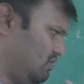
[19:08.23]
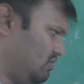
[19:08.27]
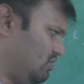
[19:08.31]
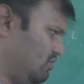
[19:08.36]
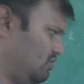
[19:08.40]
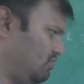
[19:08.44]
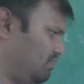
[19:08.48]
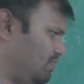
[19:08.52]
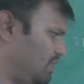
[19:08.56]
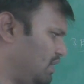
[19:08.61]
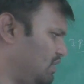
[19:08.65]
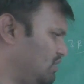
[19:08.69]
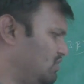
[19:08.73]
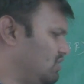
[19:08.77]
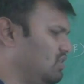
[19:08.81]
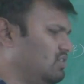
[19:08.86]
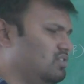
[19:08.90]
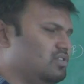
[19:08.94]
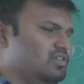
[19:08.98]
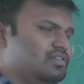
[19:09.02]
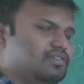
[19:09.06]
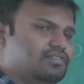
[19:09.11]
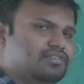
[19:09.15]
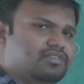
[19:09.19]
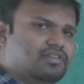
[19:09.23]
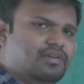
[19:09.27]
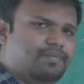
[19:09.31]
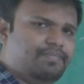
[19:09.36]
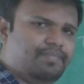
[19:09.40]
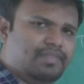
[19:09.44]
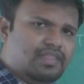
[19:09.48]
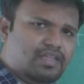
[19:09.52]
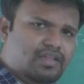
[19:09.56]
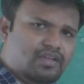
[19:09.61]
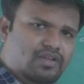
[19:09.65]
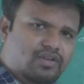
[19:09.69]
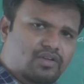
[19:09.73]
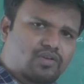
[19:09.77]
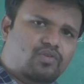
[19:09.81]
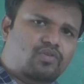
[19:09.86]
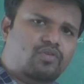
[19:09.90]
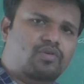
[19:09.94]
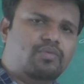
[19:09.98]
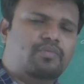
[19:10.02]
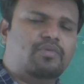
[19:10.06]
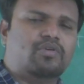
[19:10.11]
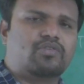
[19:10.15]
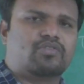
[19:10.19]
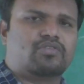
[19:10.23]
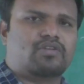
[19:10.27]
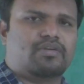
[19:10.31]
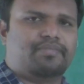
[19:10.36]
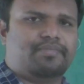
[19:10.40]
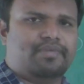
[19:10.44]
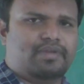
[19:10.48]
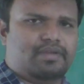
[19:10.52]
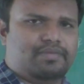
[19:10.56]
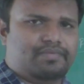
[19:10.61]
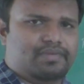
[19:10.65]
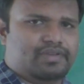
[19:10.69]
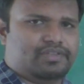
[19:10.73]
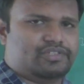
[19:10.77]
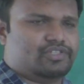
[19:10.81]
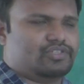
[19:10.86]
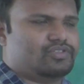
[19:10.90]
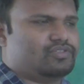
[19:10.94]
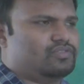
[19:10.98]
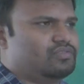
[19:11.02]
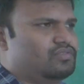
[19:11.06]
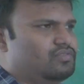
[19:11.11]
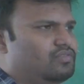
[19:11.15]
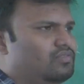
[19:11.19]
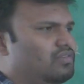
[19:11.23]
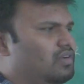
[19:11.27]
this phases is the homotopic phases.